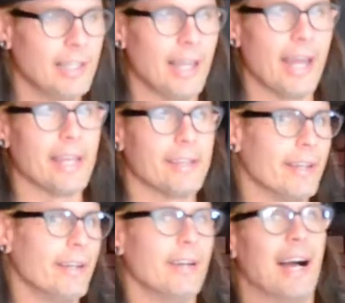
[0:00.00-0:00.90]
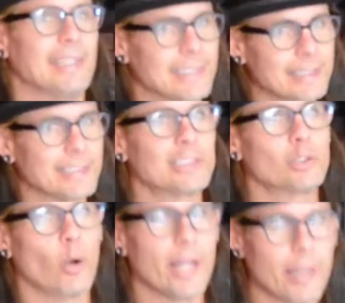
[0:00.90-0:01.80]
And I think this
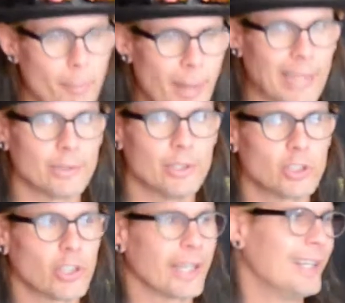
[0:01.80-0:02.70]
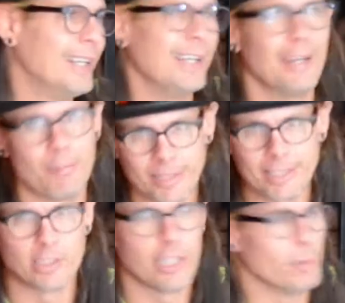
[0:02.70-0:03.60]
toy might do the trick, but
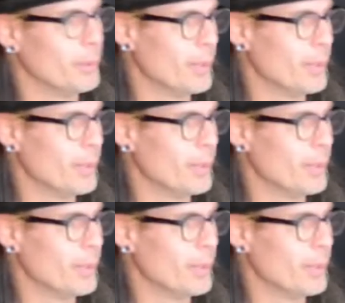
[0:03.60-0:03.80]
there's only one